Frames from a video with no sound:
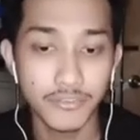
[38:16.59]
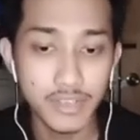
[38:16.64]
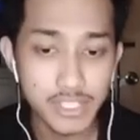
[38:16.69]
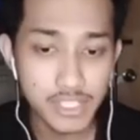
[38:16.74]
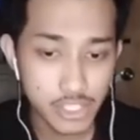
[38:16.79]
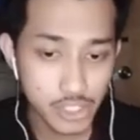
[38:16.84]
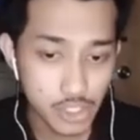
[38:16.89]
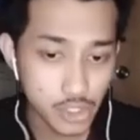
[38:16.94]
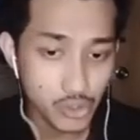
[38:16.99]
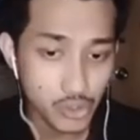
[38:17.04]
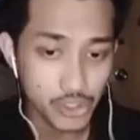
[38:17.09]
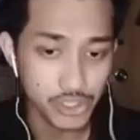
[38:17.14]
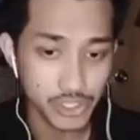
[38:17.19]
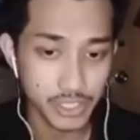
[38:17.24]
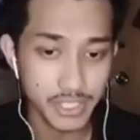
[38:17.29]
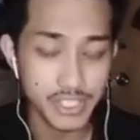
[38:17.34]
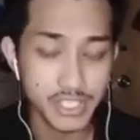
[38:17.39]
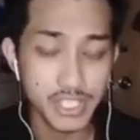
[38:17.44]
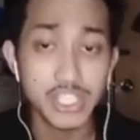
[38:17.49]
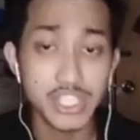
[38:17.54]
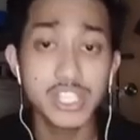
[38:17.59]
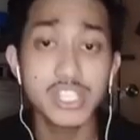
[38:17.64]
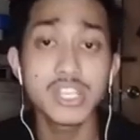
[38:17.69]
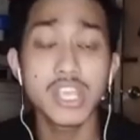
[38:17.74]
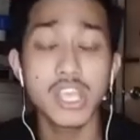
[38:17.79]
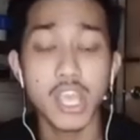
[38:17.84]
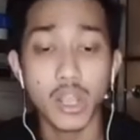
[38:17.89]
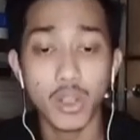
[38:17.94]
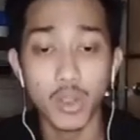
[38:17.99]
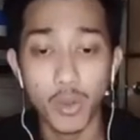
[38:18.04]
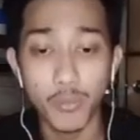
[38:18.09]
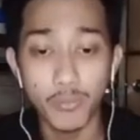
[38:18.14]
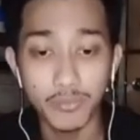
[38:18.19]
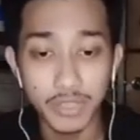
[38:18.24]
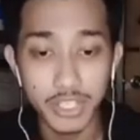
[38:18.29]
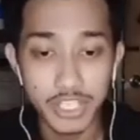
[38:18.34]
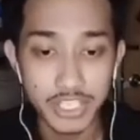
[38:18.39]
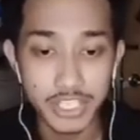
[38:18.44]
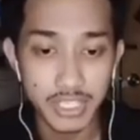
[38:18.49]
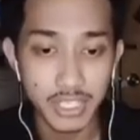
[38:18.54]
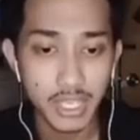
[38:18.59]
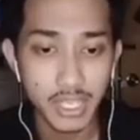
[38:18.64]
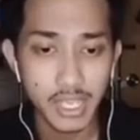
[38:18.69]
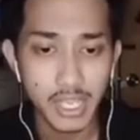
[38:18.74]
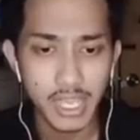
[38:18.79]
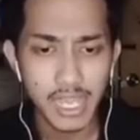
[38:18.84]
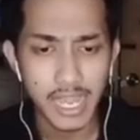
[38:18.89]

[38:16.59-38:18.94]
use is easily accomplished,